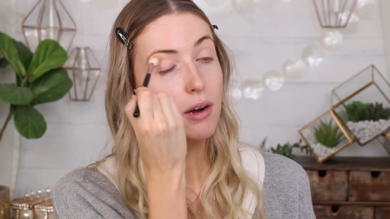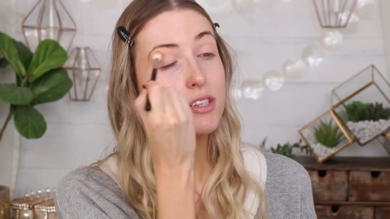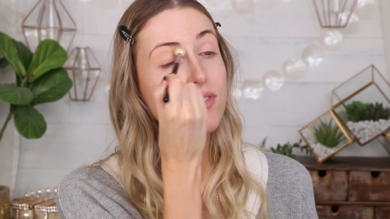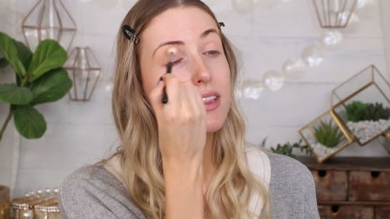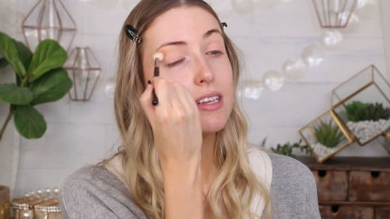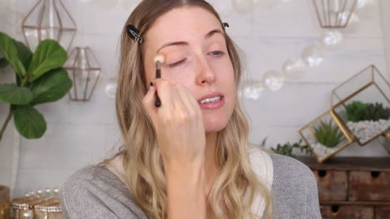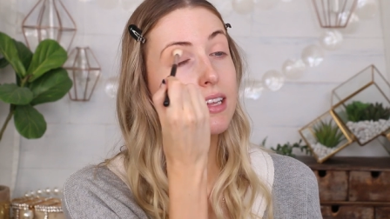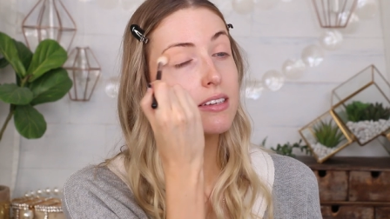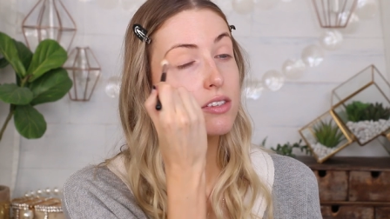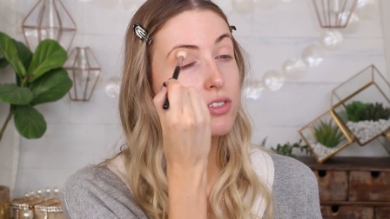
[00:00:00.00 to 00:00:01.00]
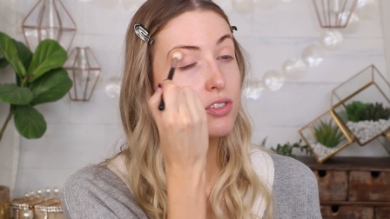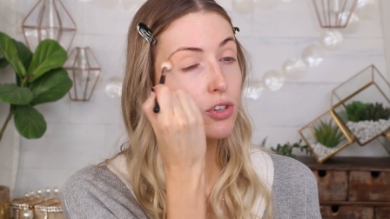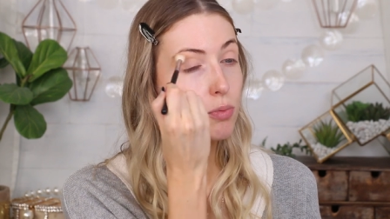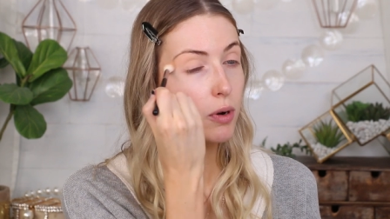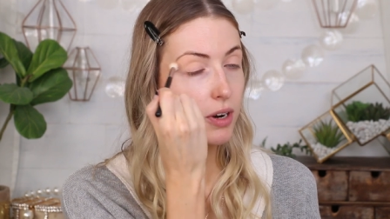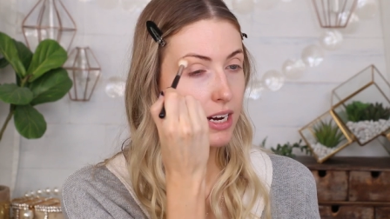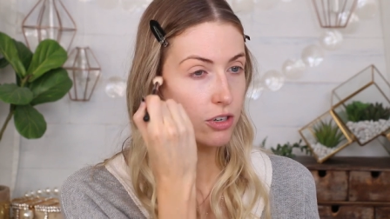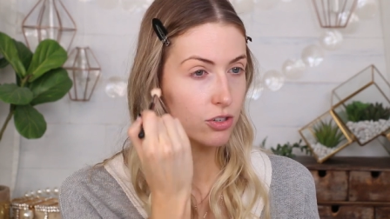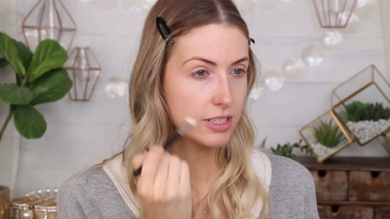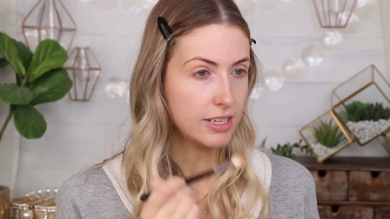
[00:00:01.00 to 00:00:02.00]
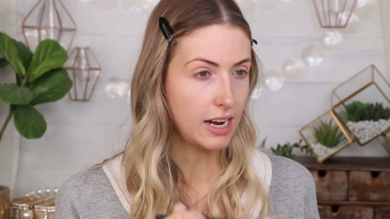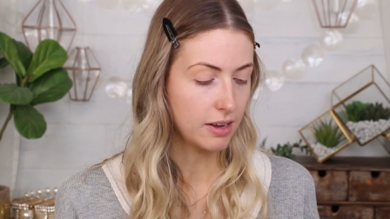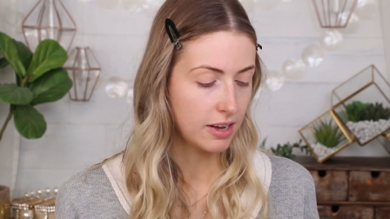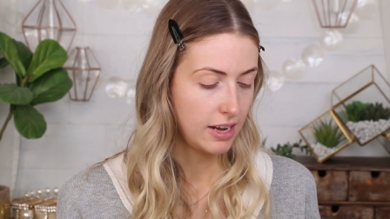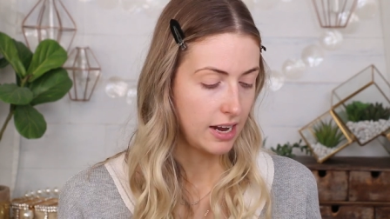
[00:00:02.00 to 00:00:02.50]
I always find these lists super interesting.